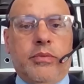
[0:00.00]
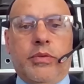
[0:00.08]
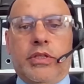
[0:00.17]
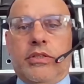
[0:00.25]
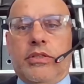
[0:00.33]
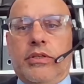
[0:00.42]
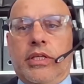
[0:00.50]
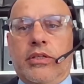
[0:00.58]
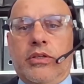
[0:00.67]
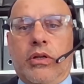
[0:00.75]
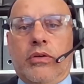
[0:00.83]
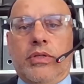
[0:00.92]
limited to their
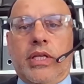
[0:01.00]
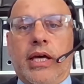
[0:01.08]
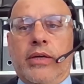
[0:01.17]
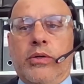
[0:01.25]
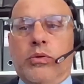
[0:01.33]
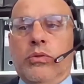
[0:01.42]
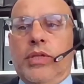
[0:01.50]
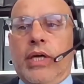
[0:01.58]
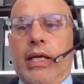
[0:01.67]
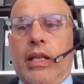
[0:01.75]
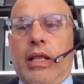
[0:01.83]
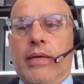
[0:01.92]
$1 a day, or could
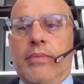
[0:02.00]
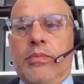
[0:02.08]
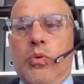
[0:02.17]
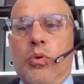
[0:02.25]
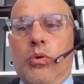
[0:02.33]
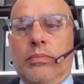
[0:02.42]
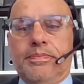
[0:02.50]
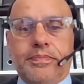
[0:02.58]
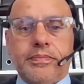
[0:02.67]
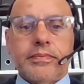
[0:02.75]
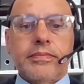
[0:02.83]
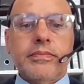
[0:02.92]
they claim more?
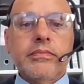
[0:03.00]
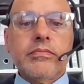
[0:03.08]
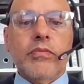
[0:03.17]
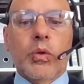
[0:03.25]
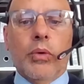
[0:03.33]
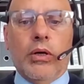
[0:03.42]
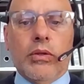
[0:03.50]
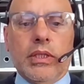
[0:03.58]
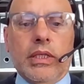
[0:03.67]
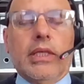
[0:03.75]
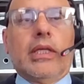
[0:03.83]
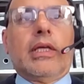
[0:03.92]
Well,
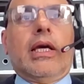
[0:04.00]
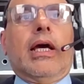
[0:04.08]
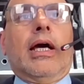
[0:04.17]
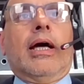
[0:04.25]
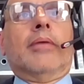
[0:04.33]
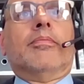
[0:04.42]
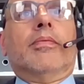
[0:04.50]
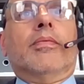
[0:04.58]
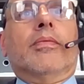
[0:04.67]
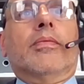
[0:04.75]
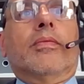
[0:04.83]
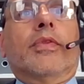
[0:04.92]

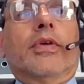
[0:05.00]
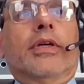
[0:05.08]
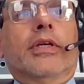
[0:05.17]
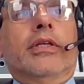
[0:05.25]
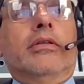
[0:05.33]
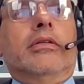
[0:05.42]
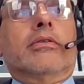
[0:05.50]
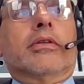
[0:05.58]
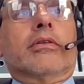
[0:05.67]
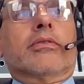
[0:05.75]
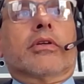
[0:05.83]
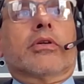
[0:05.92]
the
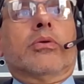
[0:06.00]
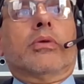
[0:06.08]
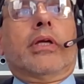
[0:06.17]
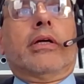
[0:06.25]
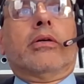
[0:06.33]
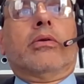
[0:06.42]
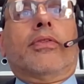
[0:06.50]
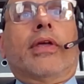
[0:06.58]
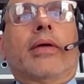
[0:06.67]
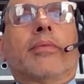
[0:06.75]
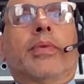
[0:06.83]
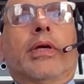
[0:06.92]
court held
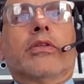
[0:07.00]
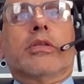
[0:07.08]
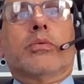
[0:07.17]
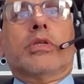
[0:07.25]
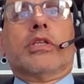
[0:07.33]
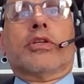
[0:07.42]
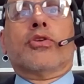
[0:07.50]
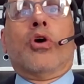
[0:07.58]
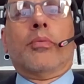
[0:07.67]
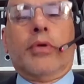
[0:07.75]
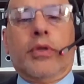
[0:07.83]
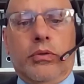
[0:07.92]
that because it was a
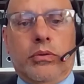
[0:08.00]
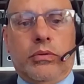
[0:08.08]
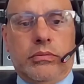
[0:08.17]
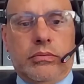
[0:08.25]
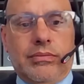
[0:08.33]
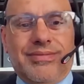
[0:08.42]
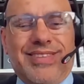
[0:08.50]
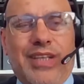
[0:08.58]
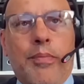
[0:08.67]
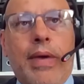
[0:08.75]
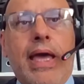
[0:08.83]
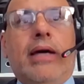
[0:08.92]
nominal
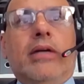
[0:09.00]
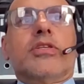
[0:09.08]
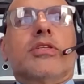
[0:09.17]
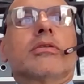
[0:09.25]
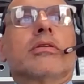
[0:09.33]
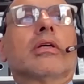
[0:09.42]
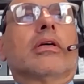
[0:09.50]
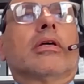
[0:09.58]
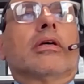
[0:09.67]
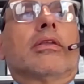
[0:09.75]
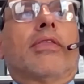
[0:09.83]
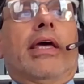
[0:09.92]
amount,
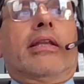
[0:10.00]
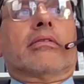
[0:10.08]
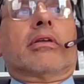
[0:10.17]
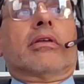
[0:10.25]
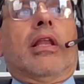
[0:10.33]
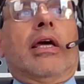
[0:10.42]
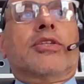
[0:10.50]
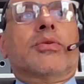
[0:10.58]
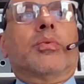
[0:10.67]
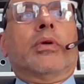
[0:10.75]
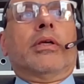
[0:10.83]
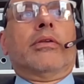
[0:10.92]
that clashed
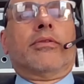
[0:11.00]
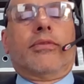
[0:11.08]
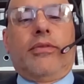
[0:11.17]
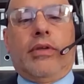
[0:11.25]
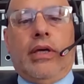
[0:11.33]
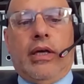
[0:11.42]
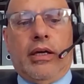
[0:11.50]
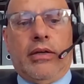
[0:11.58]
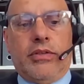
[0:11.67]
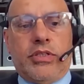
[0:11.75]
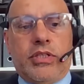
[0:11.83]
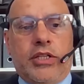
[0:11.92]
with
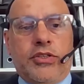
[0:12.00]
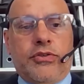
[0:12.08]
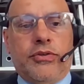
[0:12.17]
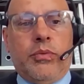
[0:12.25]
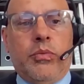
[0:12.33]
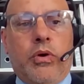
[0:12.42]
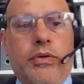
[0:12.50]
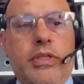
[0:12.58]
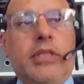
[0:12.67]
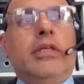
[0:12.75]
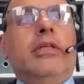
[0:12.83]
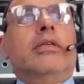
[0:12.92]
the statutory
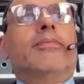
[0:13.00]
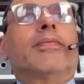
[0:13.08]
warranty